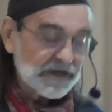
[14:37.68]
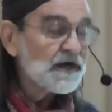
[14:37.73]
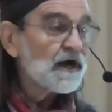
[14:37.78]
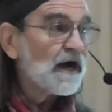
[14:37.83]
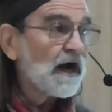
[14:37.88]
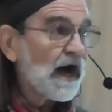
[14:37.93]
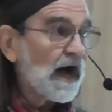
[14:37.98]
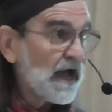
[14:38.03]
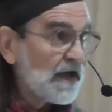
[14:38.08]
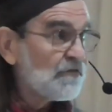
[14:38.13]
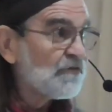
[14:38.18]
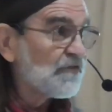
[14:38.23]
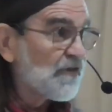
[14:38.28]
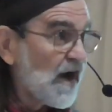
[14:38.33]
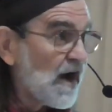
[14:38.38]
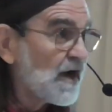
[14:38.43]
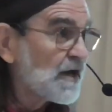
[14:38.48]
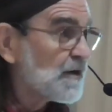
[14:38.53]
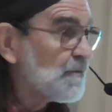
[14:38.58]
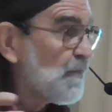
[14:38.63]
I
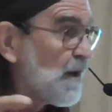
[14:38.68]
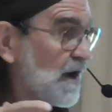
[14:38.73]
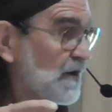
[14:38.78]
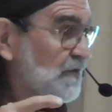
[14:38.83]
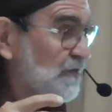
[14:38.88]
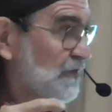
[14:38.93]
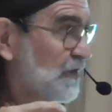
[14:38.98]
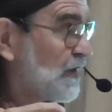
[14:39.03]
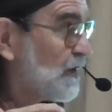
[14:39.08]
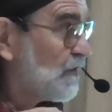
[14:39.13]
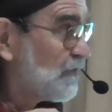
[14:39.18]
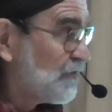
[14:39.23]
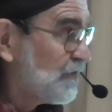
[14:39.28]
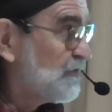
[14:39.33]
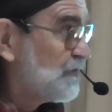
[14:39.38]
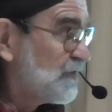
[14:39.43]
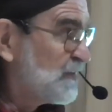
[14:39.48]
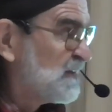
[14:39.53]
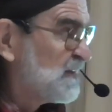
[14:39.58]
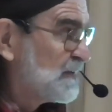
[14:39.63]
find myself
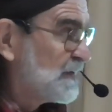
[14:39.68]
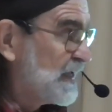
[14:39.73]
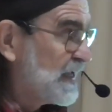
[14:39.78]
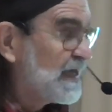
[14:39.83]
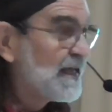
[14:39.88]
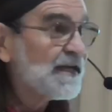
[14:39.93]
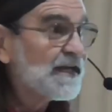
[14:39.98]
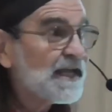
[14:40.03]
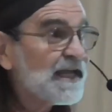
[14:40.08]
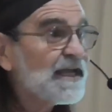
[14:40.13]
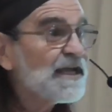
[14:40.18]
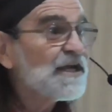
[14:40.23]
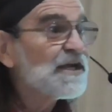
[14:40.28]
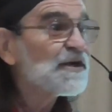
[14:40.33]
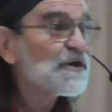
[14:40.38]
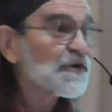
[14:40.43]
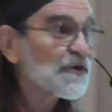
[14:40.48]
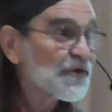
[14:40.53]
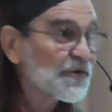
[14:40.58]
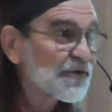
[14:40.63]
in
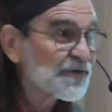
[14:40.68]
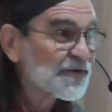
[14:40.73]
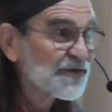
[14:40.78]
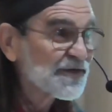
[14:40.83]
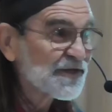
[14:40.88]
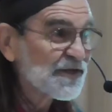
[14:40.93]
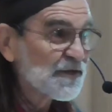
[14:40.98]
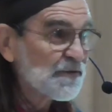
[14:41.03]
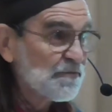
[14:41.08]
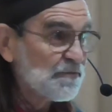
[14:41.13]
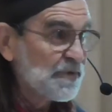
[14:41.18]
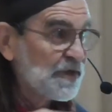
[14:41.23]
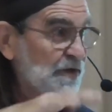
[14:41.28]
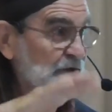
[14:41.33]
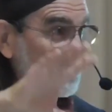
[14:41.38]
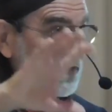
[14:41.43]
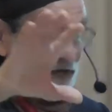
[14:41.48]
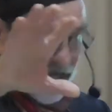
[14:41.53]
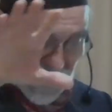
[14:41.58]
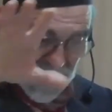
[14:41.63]
here,
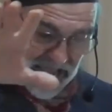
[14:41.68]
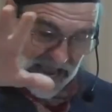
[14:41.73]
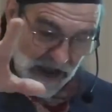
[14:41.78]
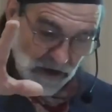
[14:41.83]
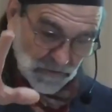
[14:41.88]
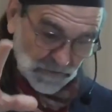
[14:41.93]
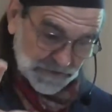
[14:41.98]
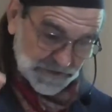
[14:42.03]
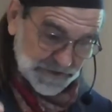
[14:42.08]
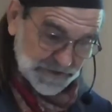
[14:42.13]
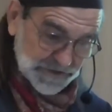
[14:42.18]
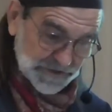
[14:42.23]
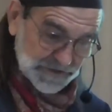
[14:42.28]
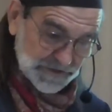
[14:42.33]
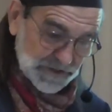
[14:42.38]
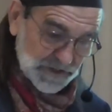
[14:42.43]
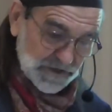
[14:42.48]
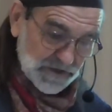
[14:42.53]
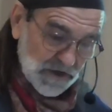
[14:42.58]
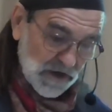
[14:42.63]
peering out
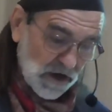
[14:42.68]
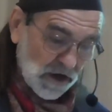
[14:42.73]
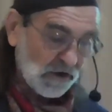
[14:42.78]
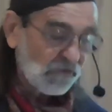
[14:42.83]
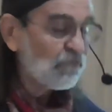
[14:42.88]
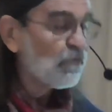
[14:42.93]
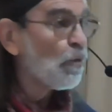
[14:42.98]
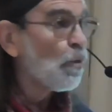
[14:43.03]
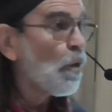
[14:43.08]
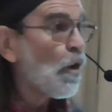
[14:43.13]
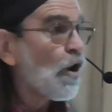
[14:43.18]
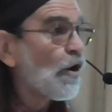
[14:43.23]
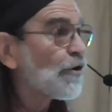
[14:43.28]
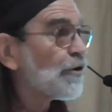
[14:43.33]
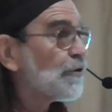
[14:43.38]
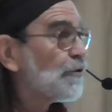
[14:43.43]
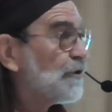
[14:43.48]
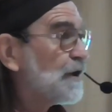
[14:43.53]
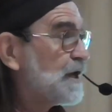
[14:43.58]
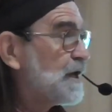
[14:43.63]
of
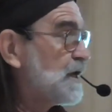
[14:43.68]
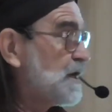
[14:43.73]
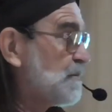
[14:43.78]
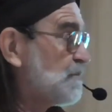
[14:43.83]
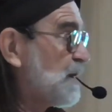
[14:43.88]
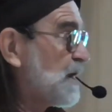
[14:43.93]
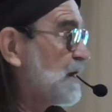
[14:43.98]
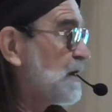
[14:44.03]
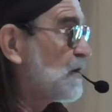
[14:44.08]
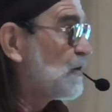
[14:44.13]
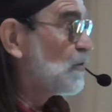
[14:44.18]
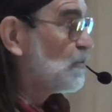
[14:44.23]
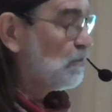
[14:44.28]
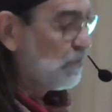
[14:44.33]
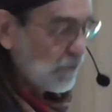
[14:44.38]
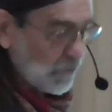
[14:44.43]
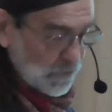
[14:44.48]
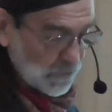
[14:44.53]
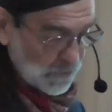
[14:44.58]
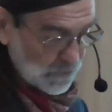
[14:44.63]
watery, pale
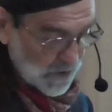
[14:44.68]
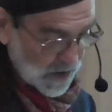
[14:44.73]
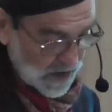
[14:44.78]
blue